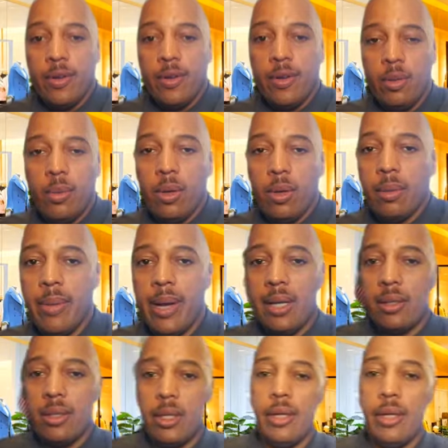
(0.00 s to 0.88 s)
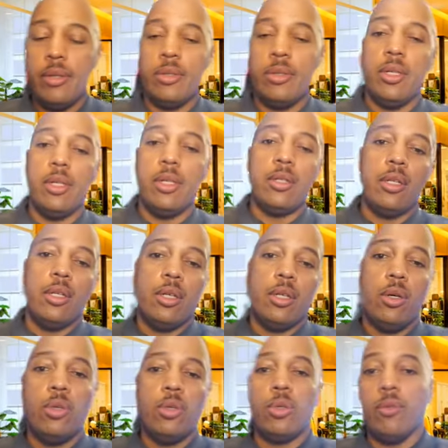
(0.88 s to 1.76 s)
Welcome back to Larry's Anything
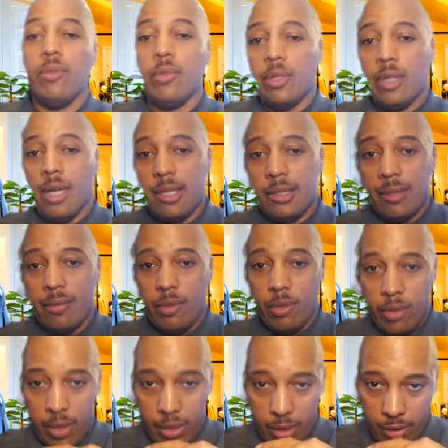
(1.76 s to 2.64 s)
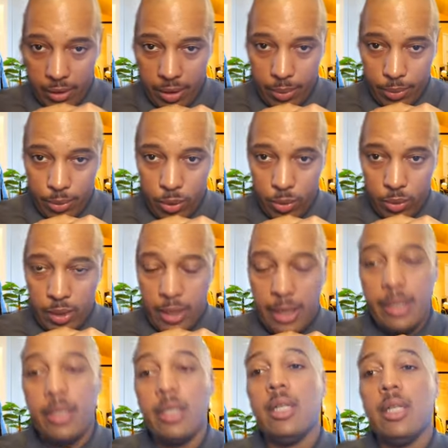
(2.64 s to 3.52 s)
Goes. Hopefully you guys having a great and exceptional
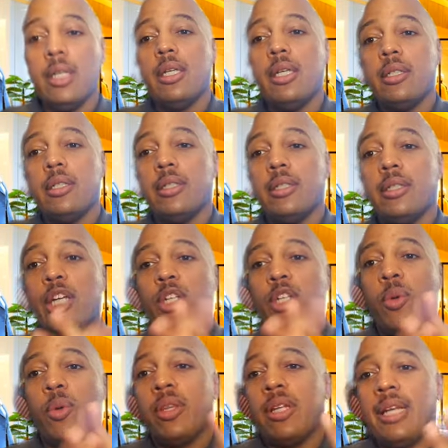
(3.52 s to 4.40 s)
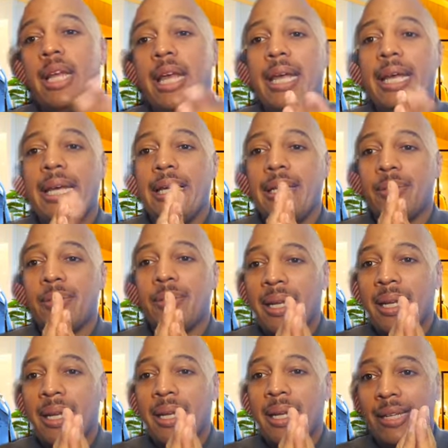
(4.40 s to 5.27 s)
day. Today's word of the day is
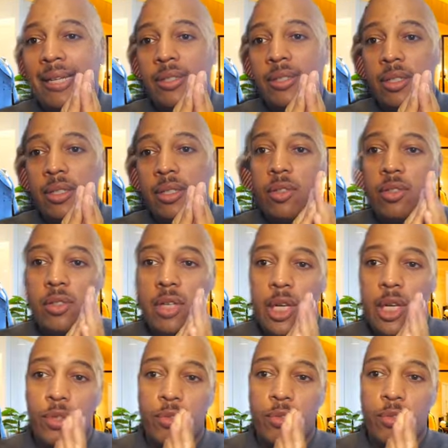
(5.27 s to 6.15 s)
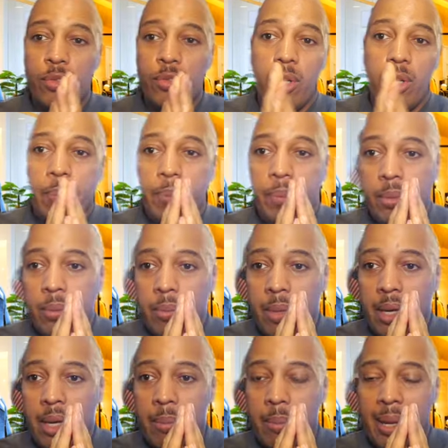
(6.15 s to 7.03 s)
"Mandacious." stands for a
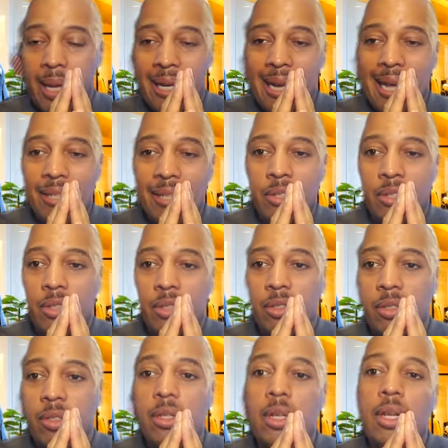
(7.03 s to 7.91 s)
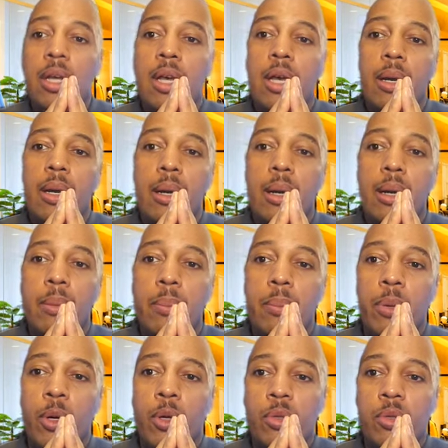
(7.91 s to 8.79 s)
mandacious
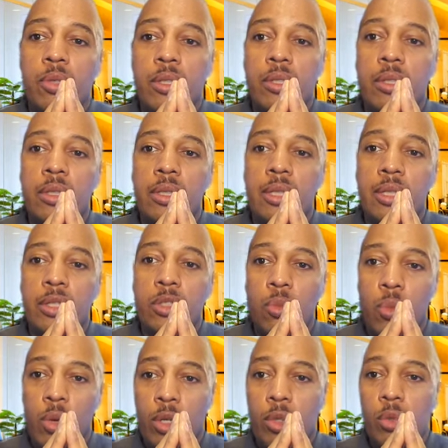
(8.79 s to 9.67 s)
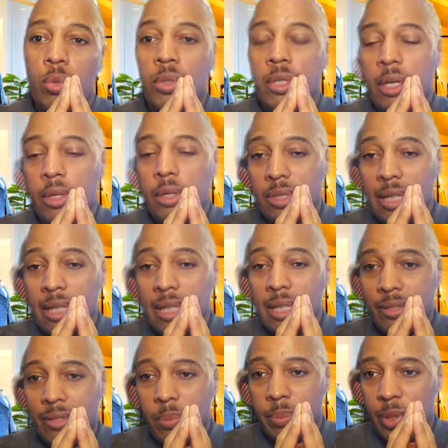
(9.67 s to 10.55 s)
person is one who tells
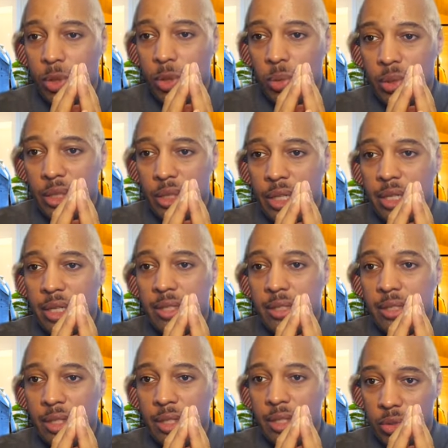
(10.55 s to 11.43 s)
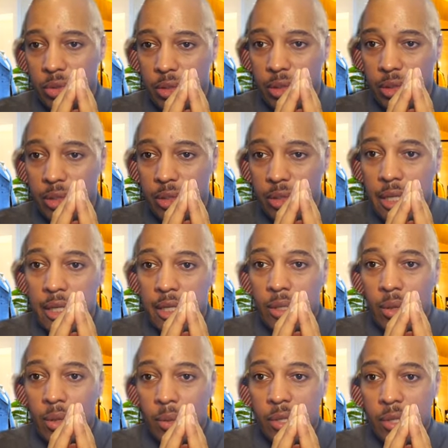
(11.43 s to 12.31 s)
lies habitually and intentionally.
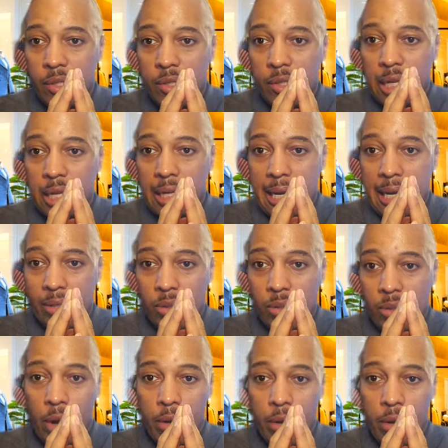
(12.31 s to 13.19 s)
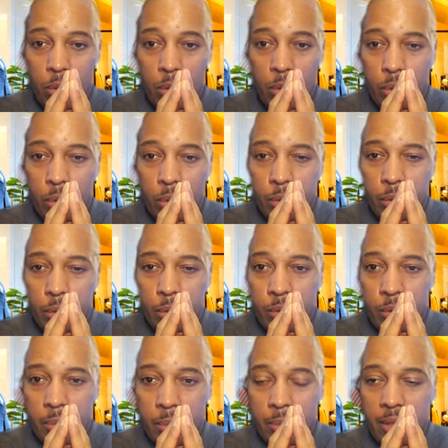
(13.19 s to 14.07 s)
Don't get stuck at the water cooler
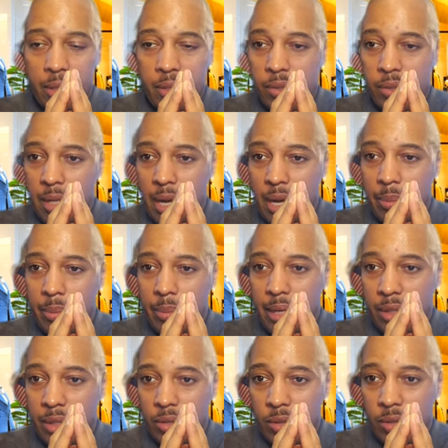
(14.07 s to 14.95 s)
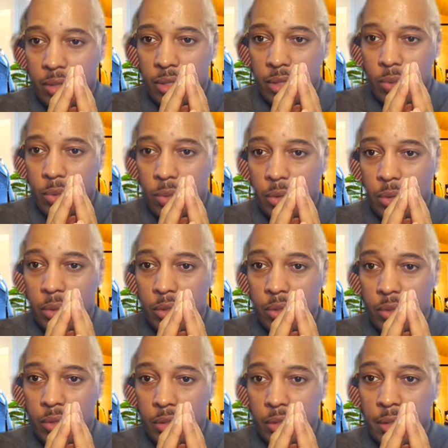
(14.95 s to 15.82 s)
or bus stop next to someone you
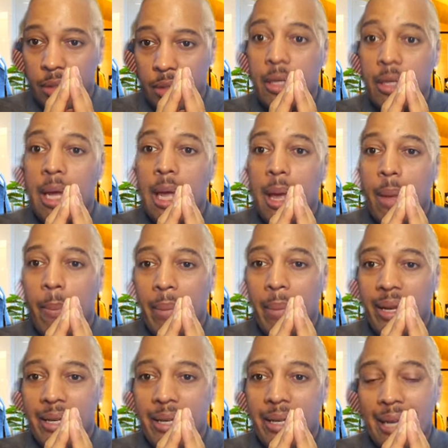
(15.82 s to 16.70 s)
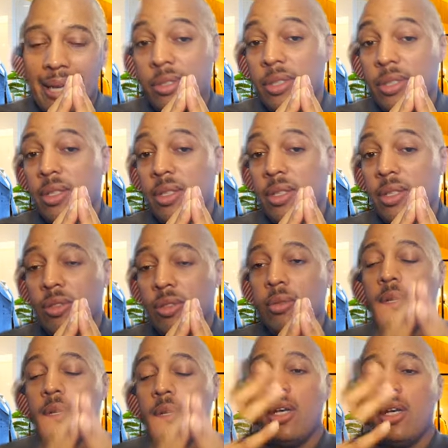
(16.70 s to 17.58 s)
consider mandacious.
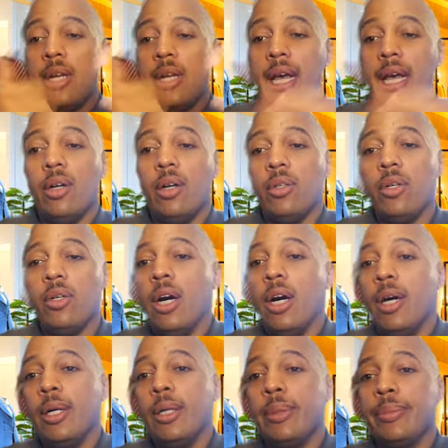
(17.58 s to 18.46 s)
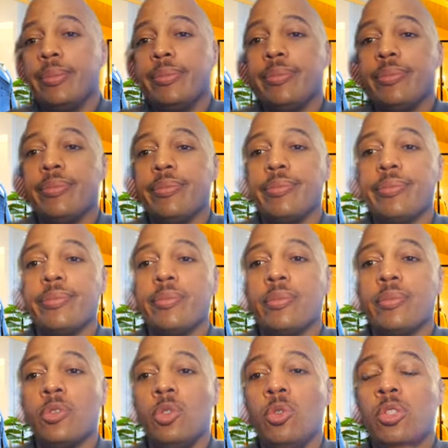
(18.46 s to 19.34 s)
Now, um,
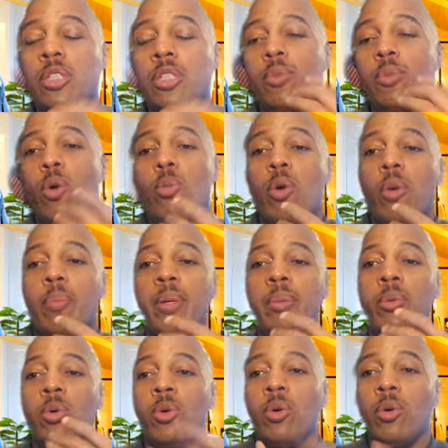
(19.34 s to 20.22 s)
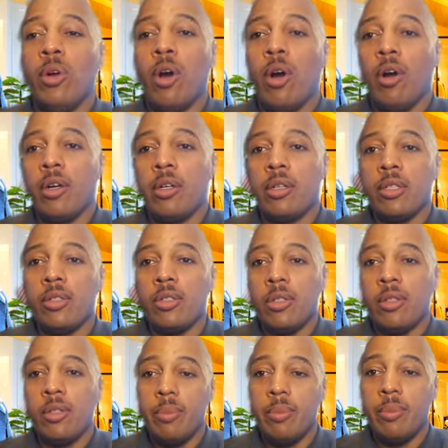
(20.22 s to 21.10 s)
you see more and more people who are
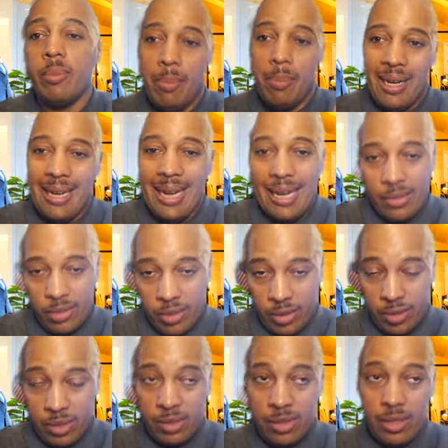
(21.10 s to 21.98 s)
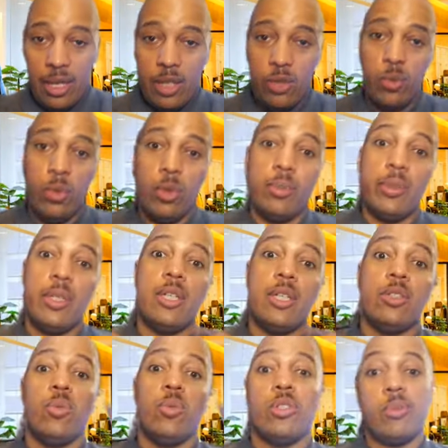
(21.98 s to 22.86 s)
considered to be mandacious in today's world because
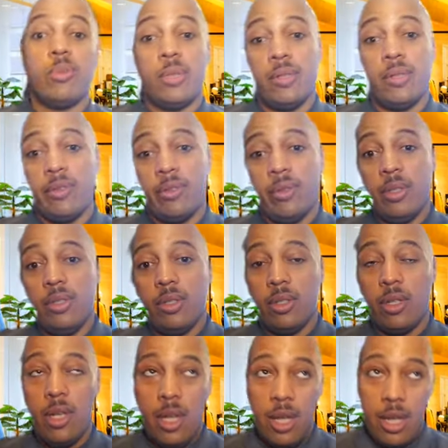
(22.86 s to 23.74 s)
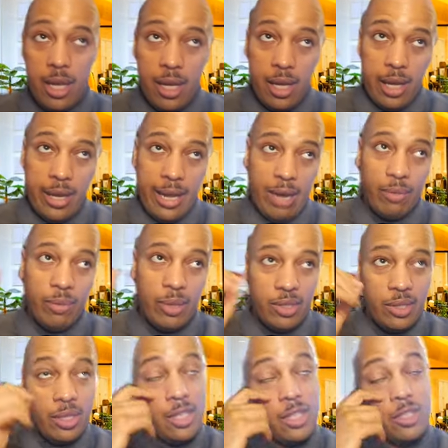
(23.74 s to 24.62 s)
of one specific reason. And that
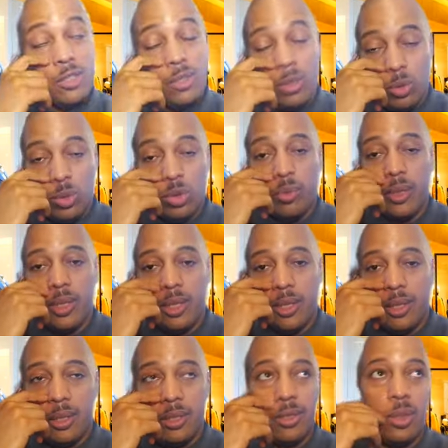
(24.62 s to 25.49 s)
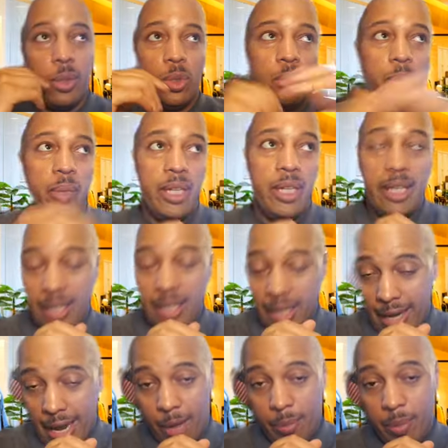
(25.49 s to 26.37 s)
reason is social media. Social media can
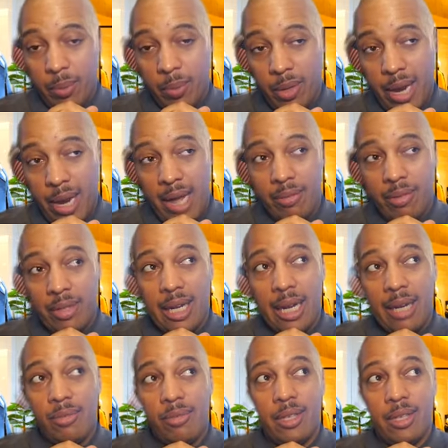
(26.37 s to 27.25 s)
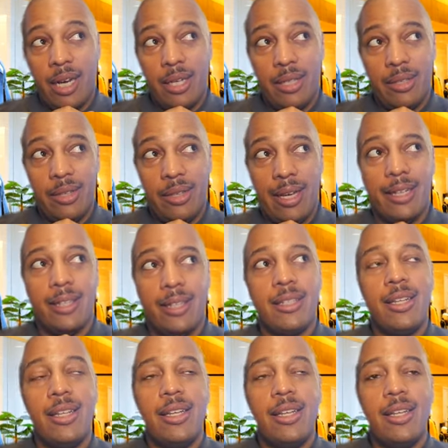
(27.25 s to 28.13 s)
allow people to have a lifestyle that
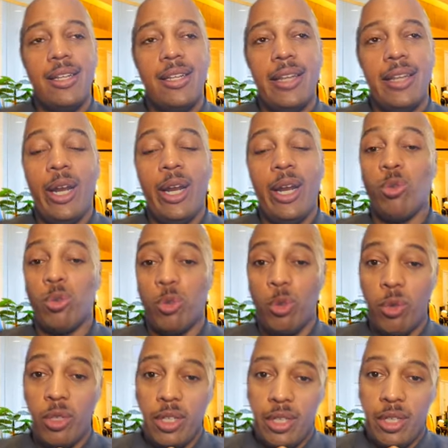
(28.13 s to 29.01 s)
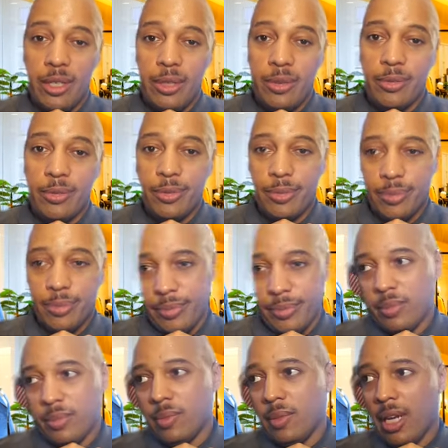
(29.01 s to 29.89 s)
they don't truly live.
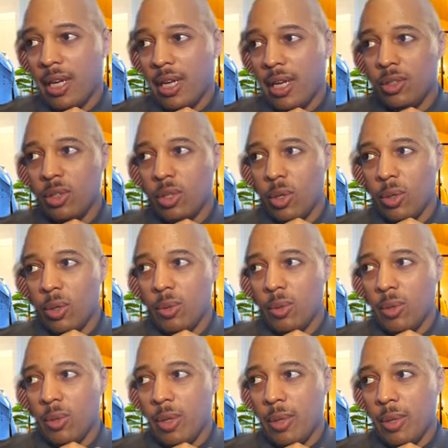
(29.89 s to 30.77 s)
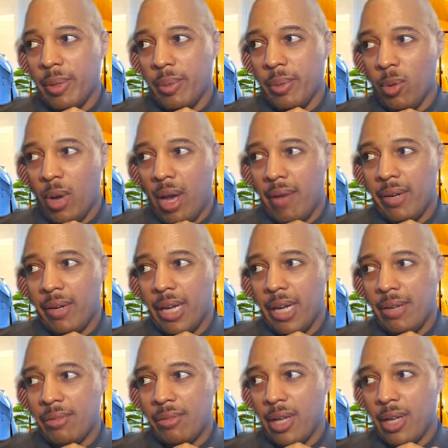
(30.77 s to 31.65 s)
They can show people having a
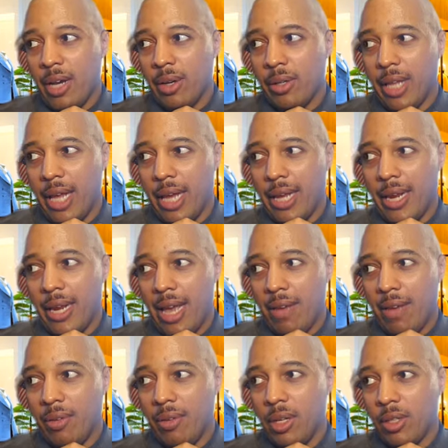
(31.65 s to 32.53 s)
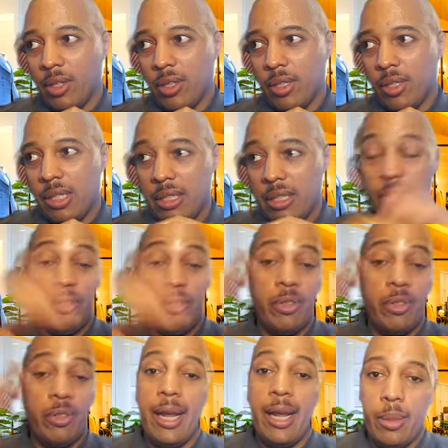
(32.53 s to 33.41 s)
lifestyle that they have a, a
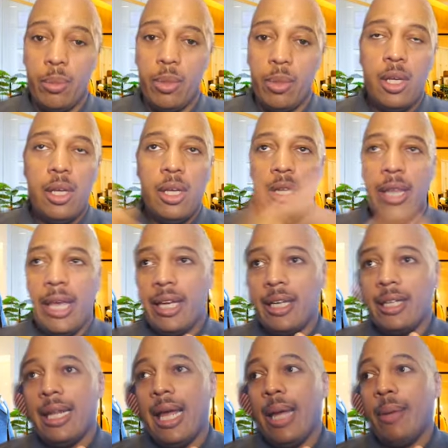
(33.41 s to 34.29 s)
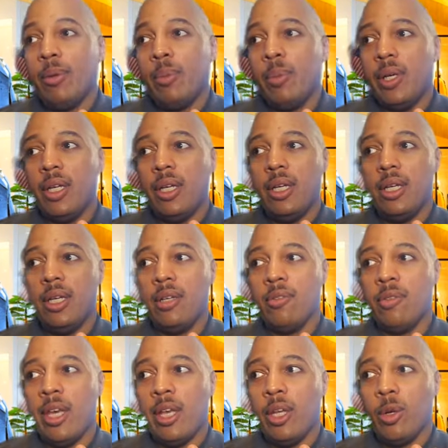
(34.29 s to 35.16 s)
different name. They can claim to be,
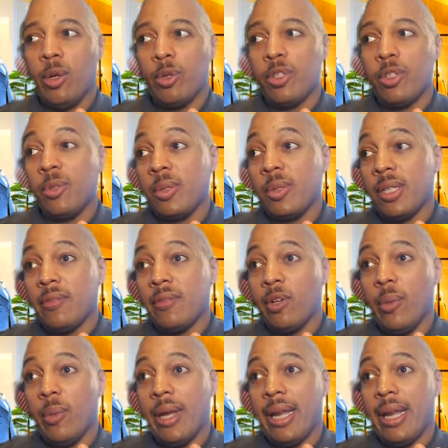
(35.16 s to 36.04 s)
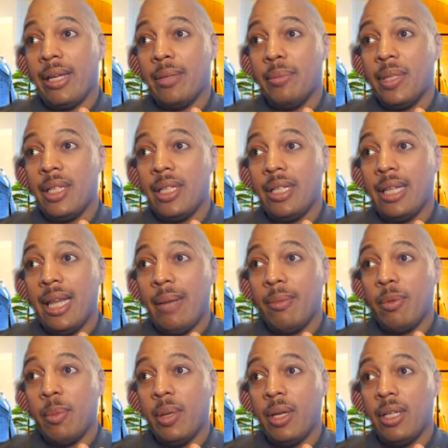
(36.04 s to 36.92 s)
if they look a specific way, they can be
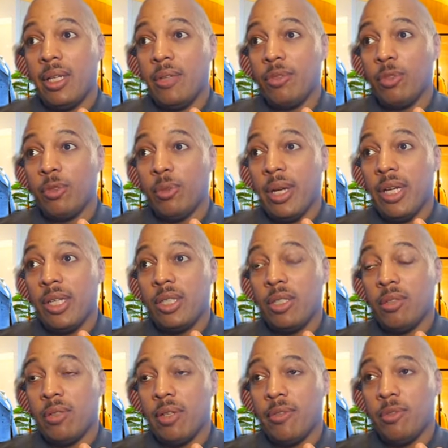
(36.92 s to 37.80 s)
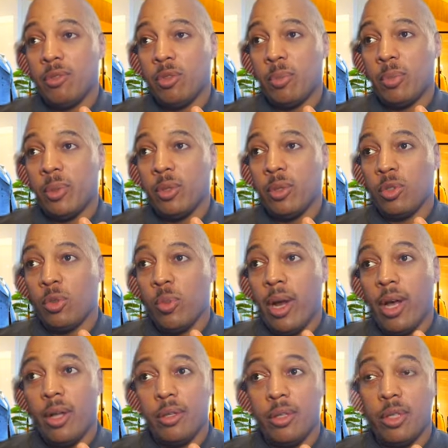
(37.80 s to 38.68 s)
claimed to be a different race of different
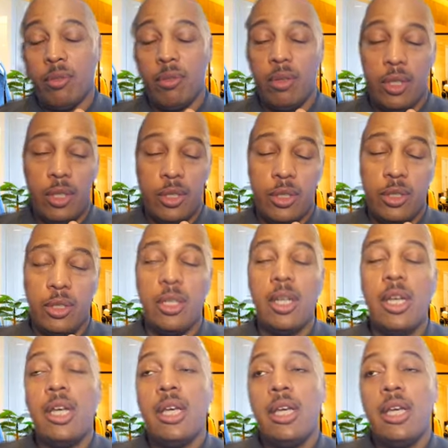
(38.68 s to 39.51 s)
spirituality or religion.